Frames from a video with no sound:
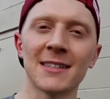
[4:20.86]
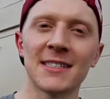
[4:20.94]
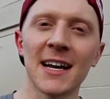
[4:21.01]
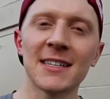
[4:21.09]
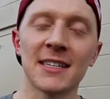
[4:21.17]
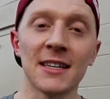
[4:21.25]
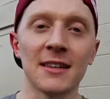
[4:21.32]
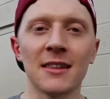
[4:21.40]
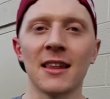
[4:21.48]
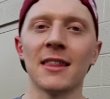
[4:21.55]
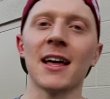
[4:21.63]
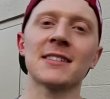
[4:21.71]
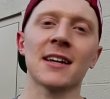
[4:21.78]
sets, and
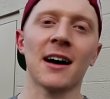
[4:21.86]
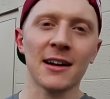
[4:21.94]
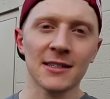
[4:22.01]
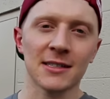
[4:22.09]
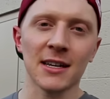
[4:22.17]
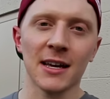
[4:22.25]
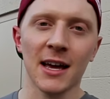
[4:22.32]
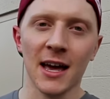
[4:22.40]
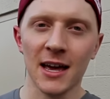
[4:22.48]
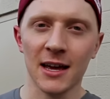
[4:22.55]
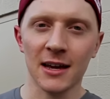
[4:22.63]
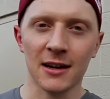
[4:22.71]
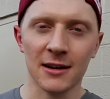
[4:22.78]
that's honestly
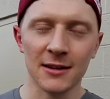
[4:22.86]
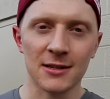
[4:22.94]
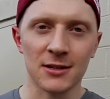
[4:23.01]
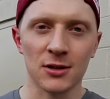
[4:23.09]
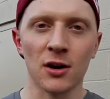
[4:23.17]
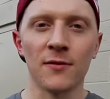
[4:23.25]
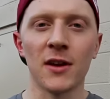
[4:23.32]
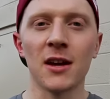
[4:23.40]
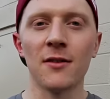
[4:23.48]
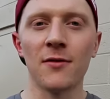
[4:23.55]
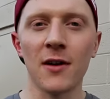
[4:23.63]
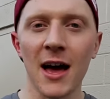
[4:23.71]
a conservative